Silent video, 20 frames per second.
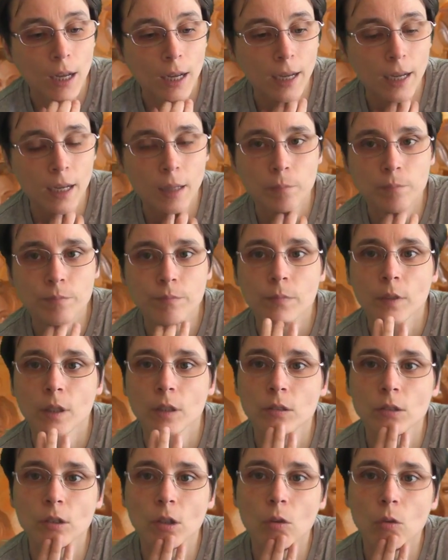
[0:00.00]

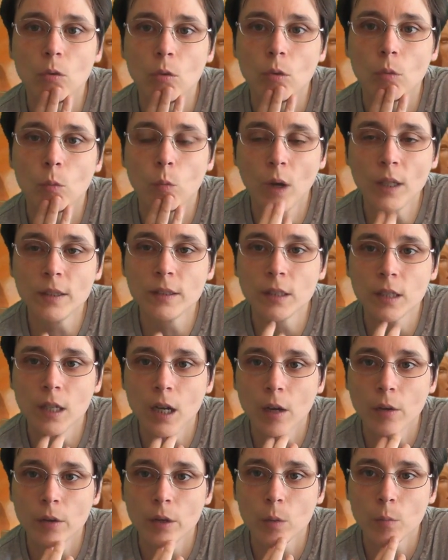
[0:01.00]
So one
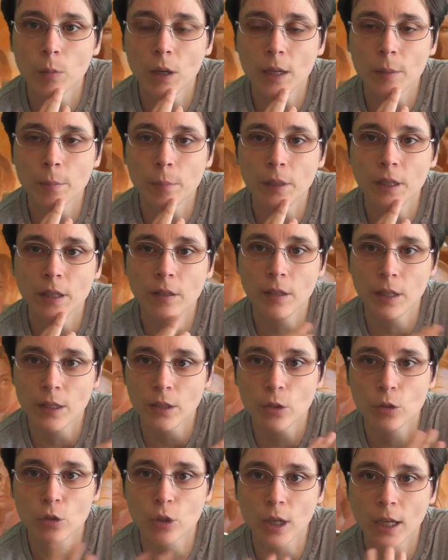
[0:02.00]
scenario might be
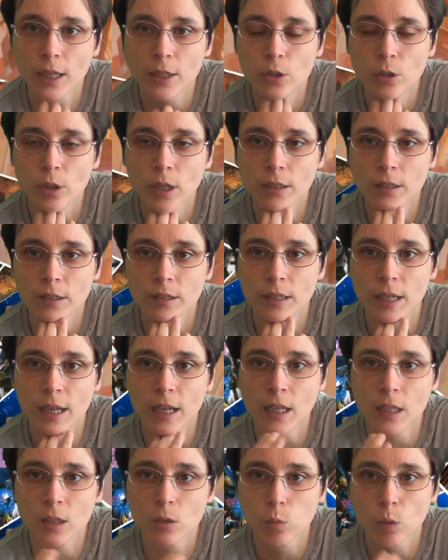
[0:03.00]
that you're trying to
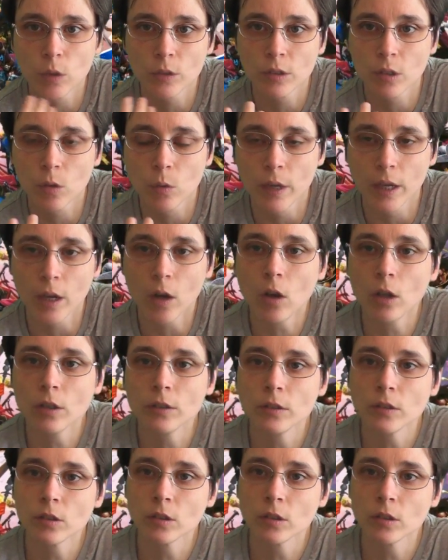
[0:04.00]
understand what's going on.